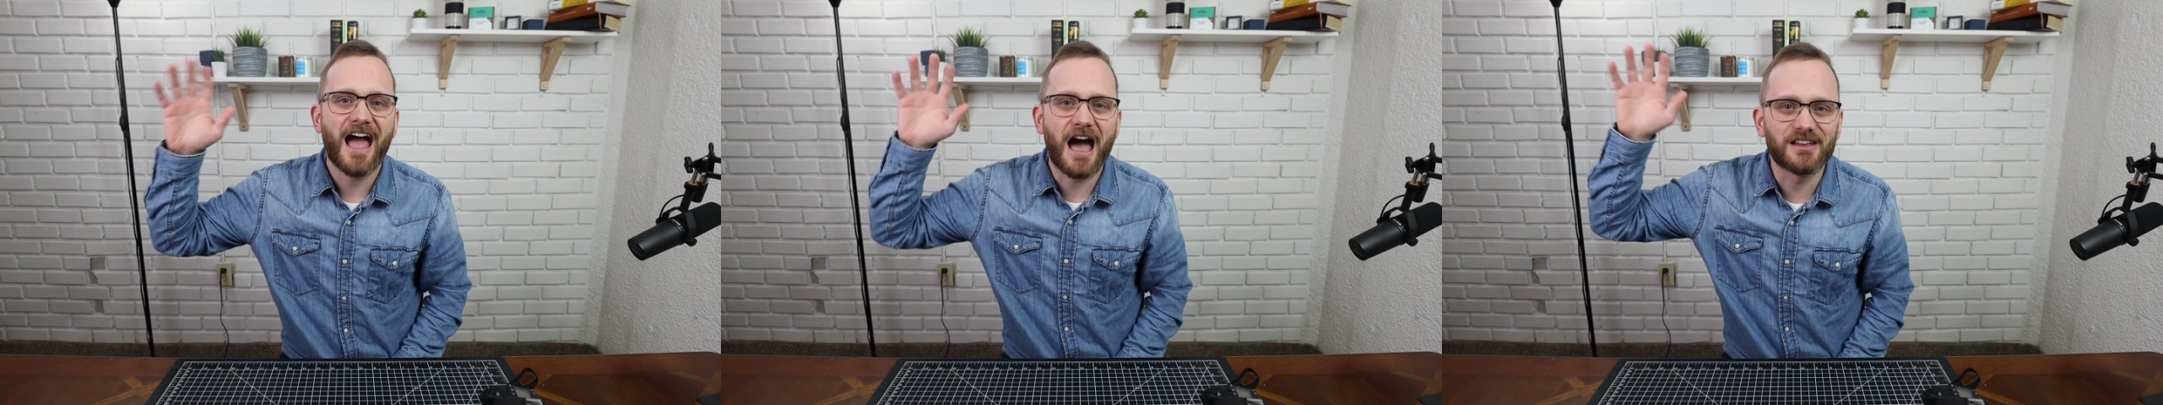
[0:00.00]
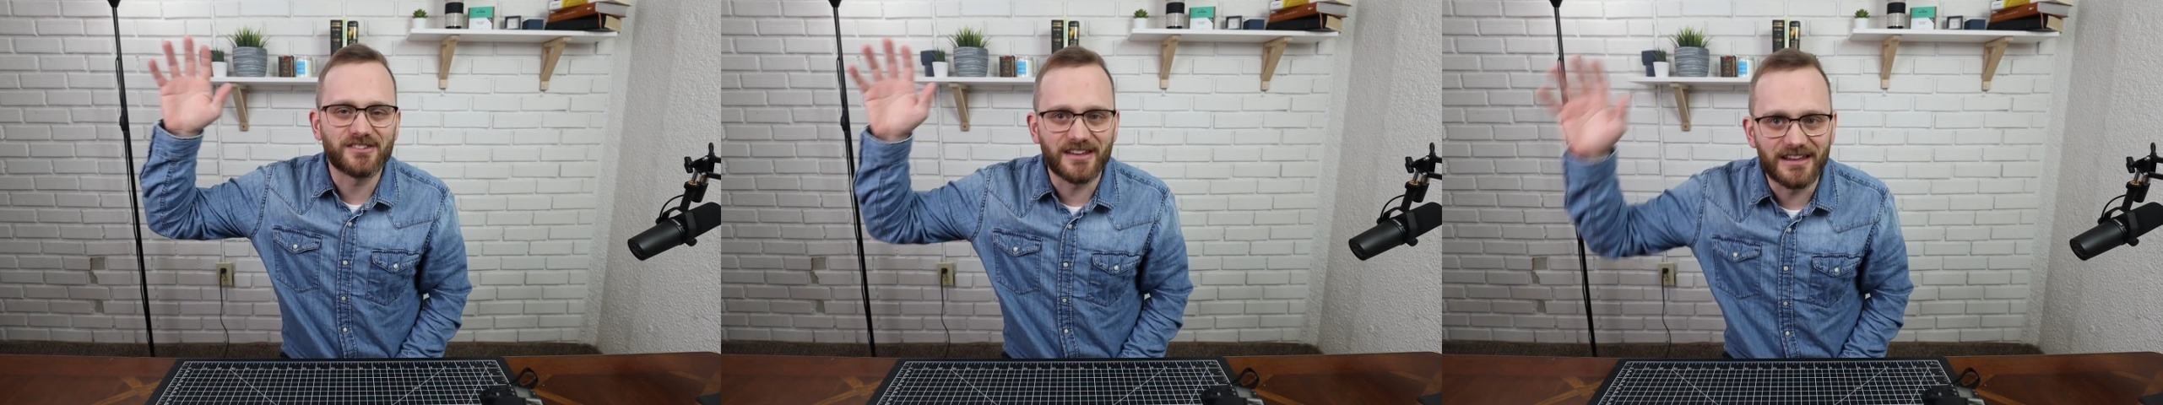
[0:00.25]

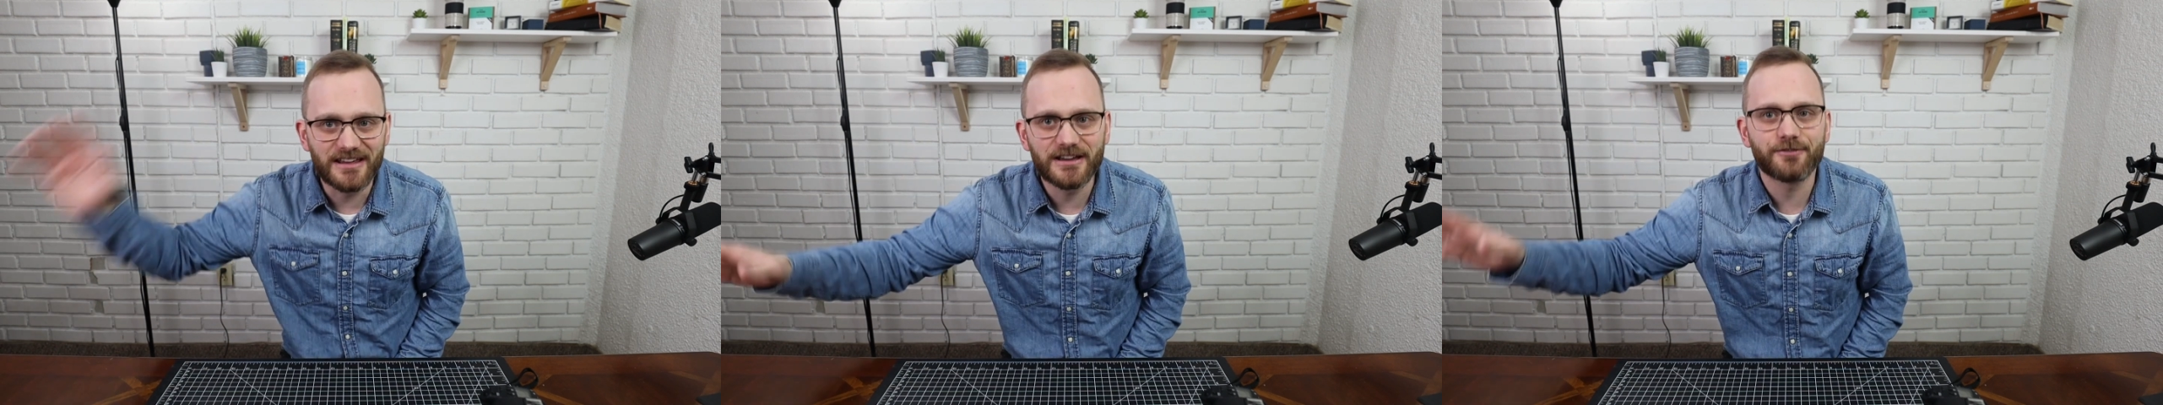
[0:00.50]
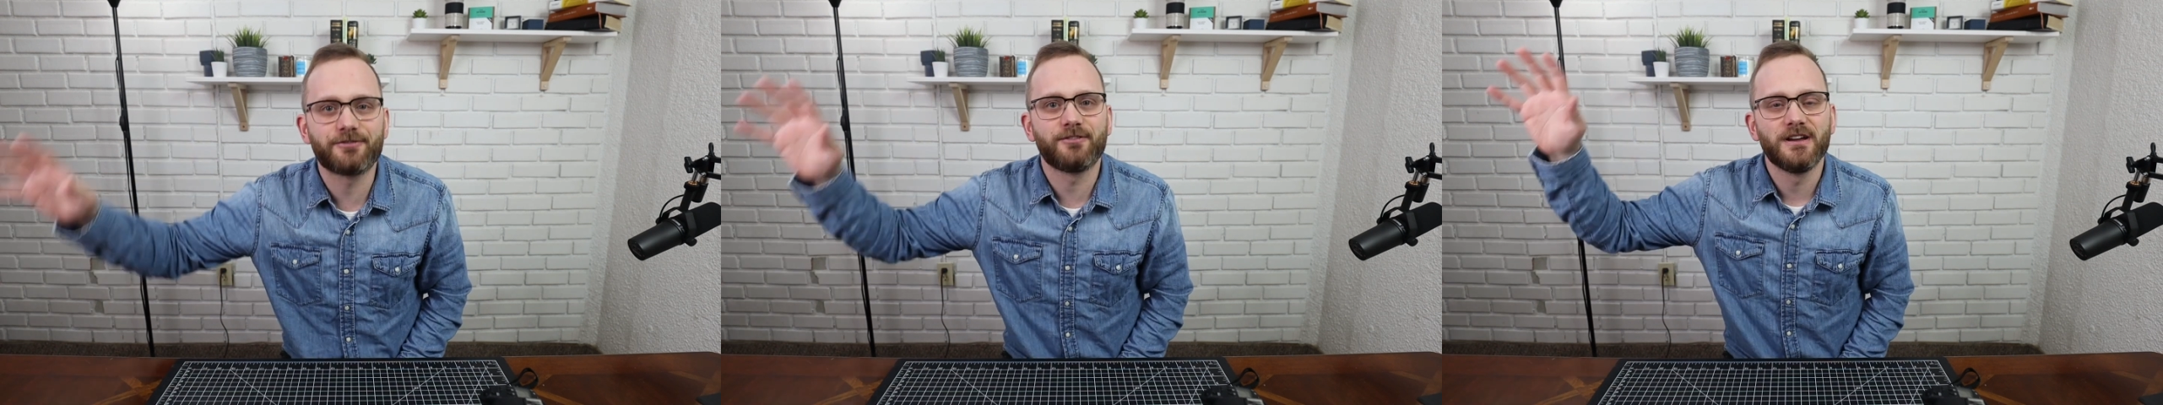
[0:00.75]
as
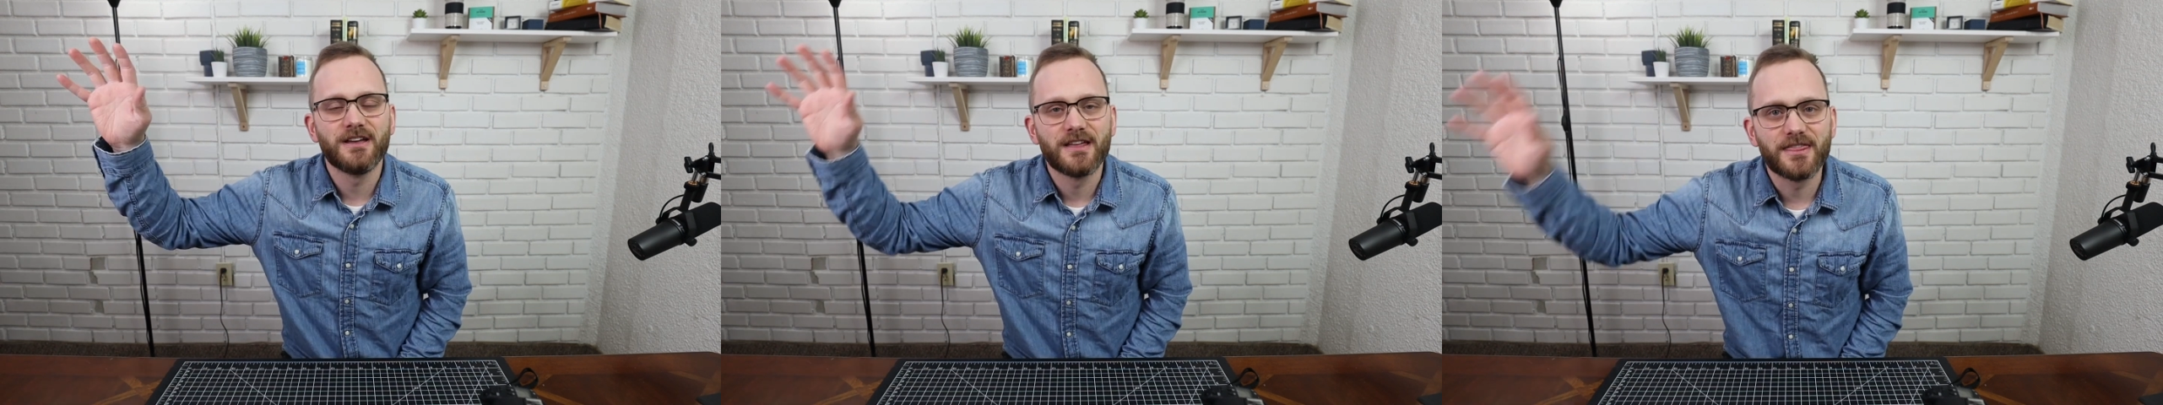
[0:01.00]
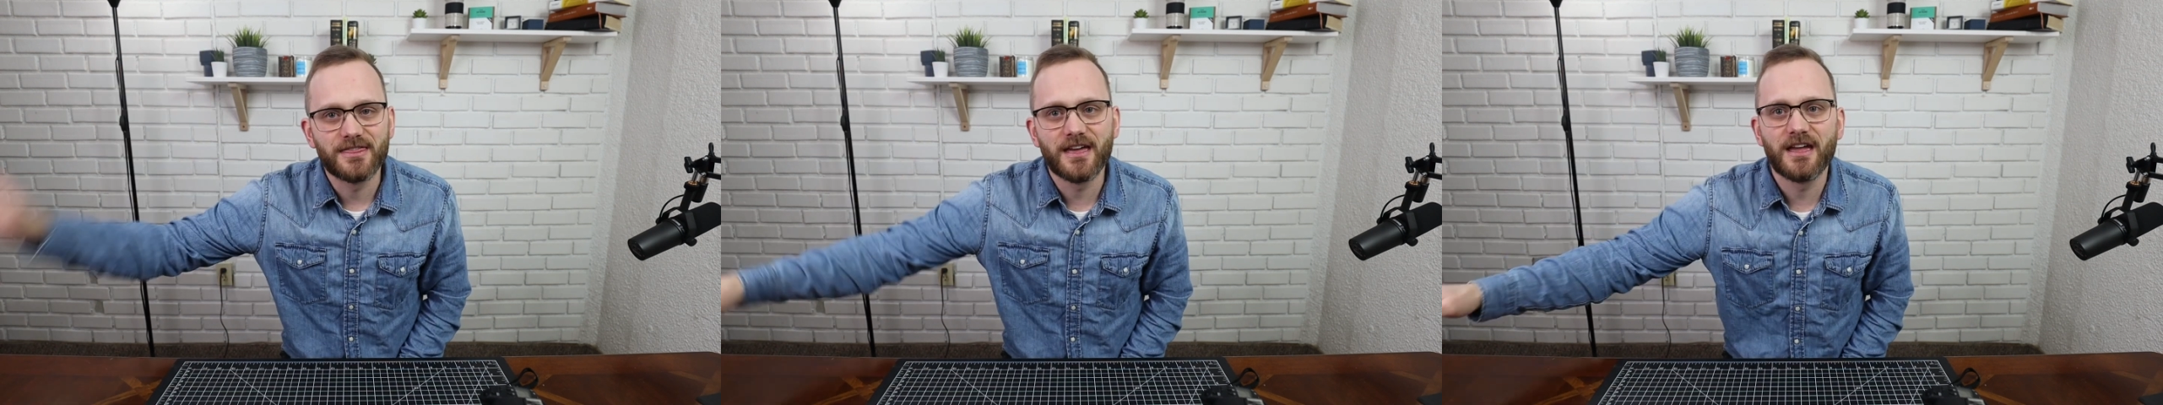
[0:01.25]
if
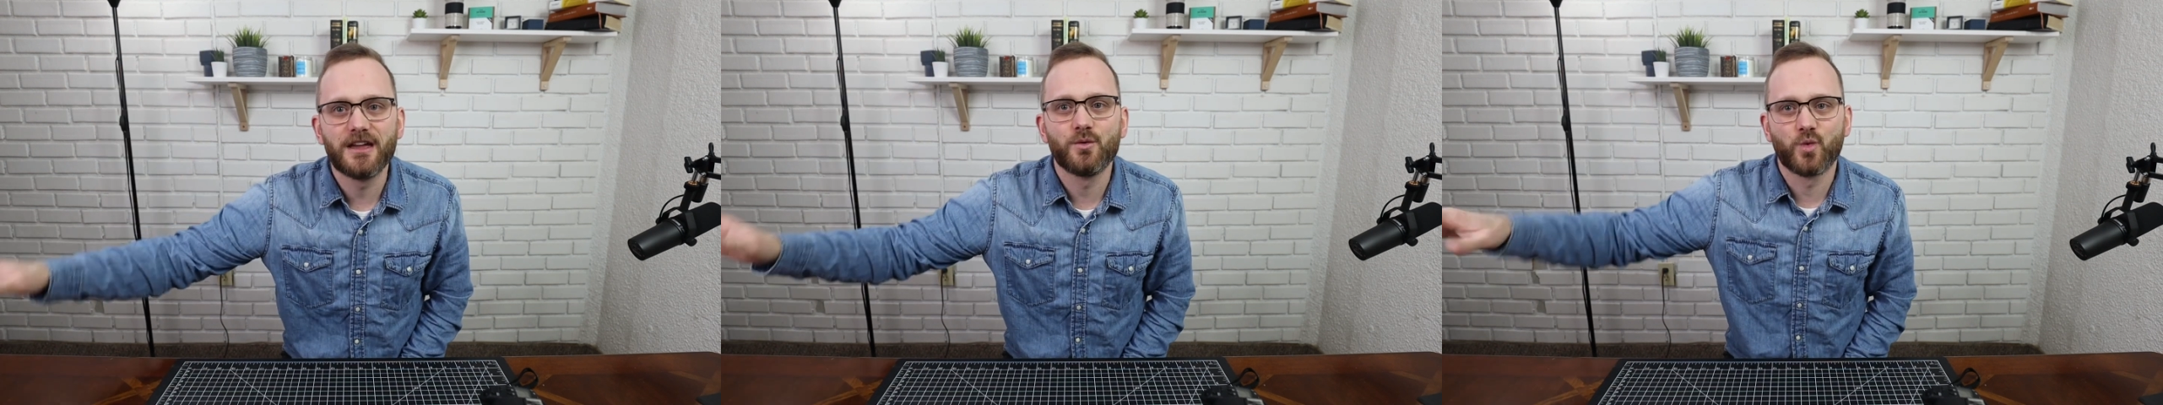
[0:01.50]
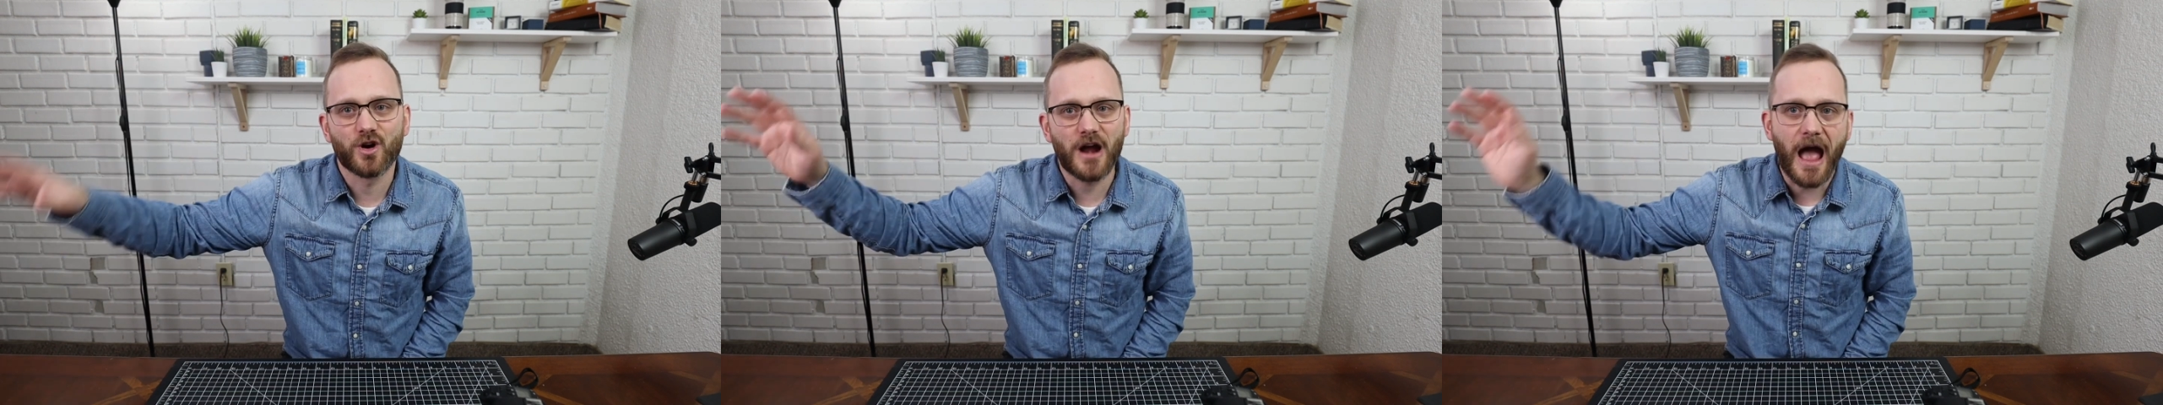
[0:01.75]
they
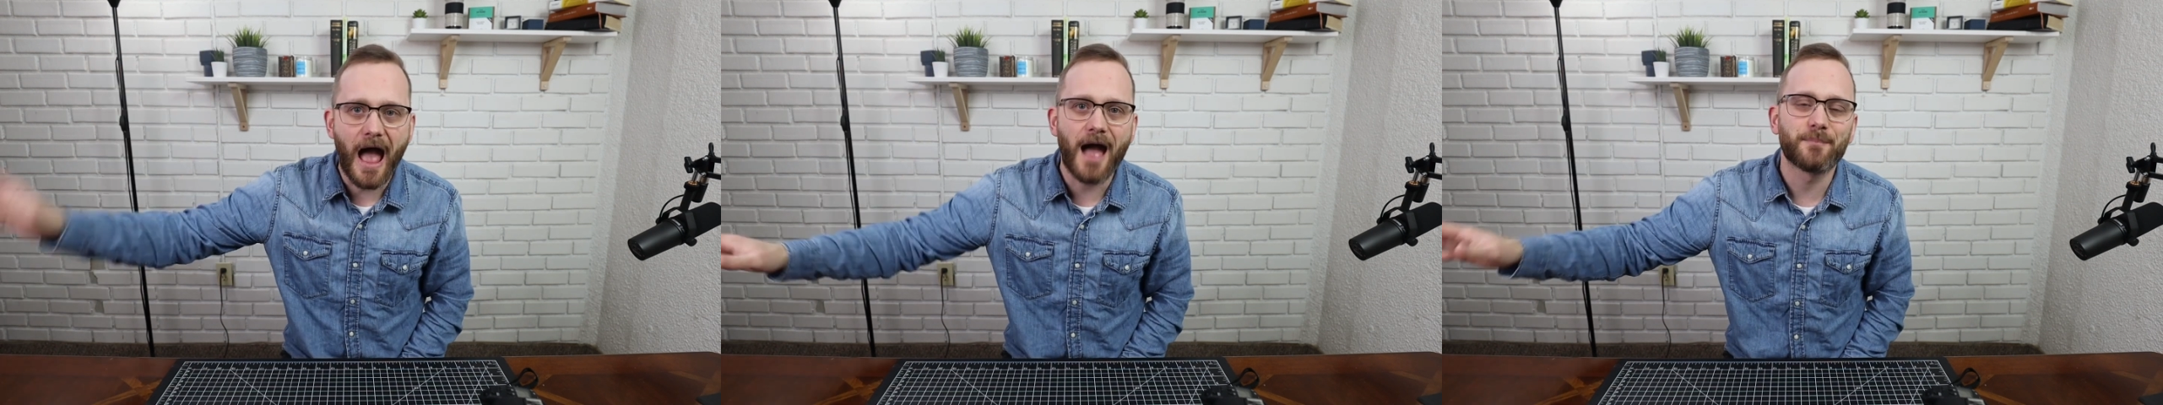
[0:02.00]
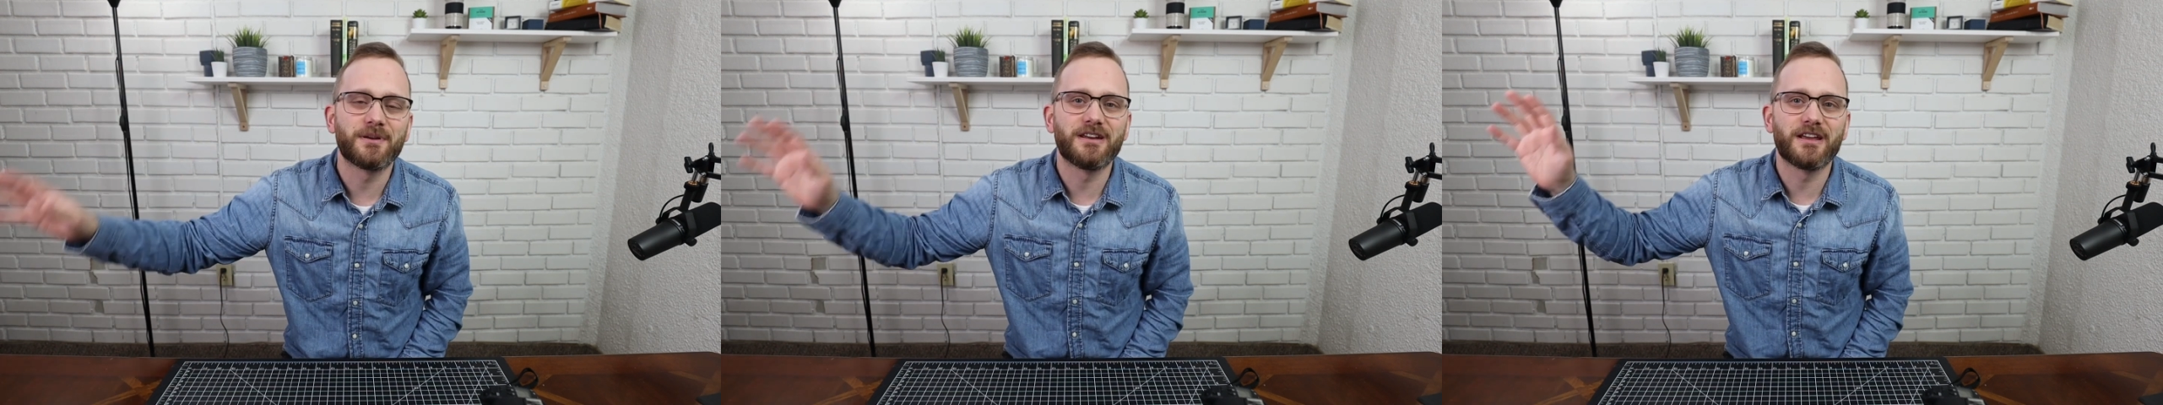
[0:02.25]
were
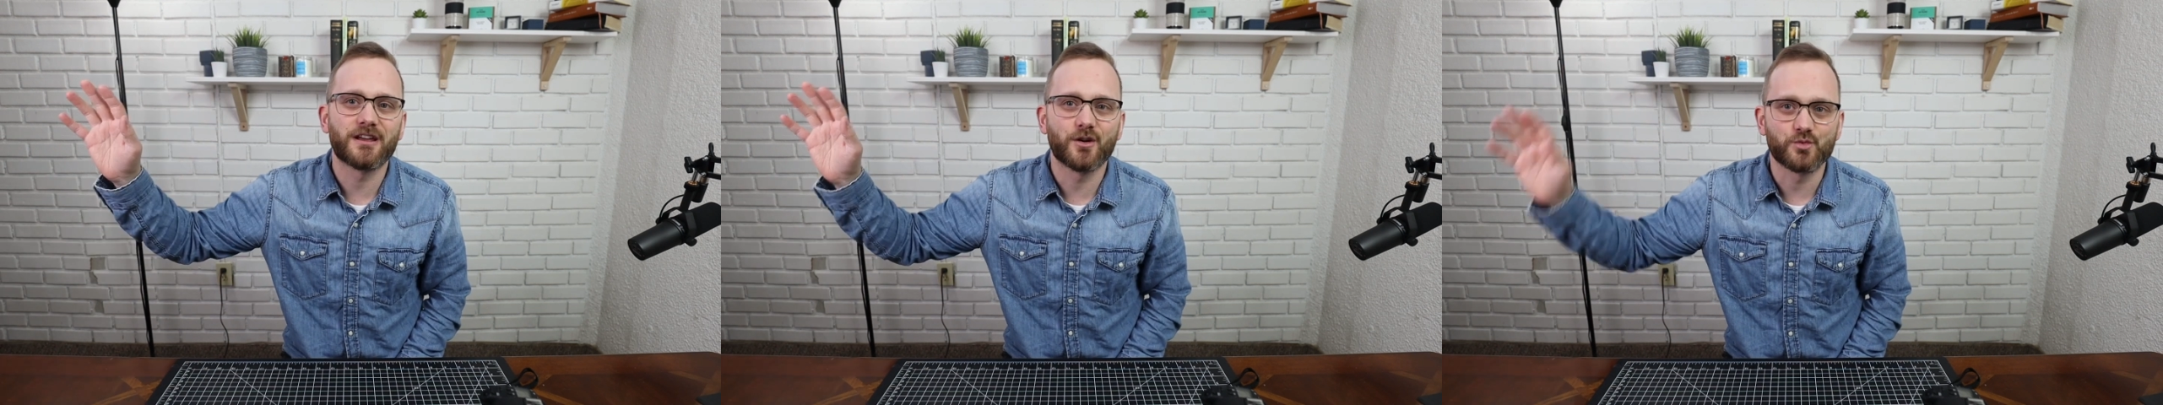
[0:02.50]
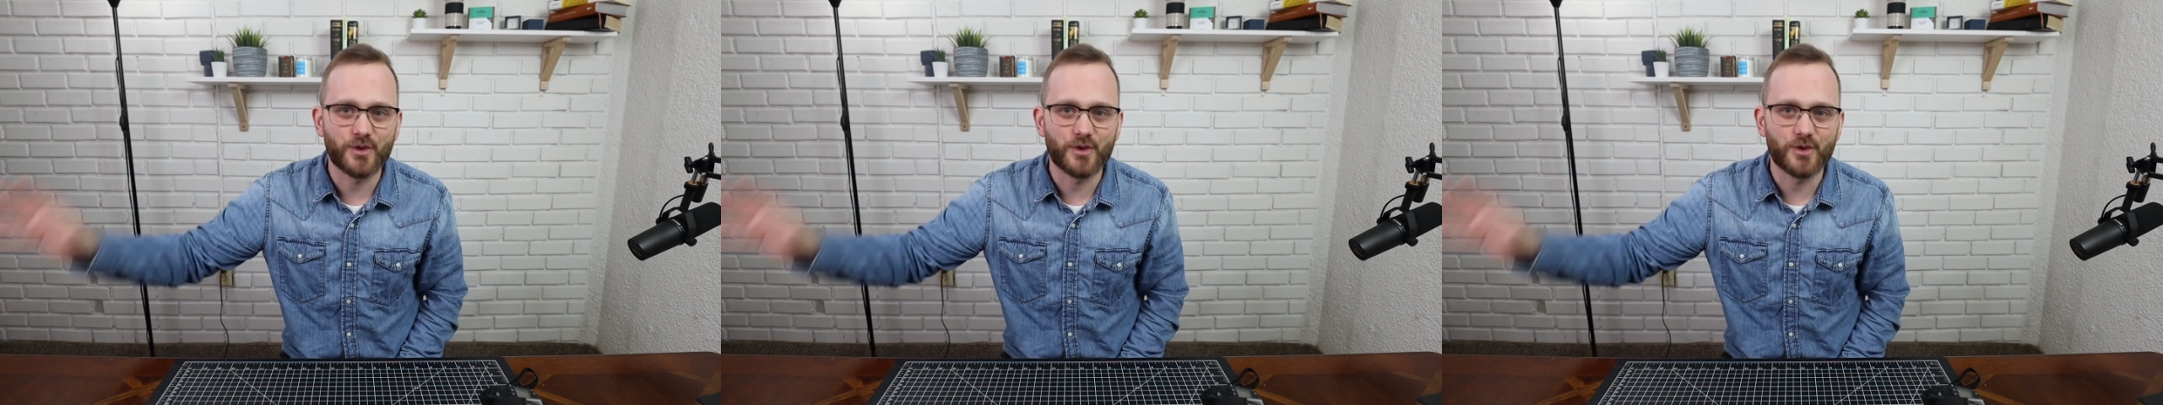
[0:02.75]
happening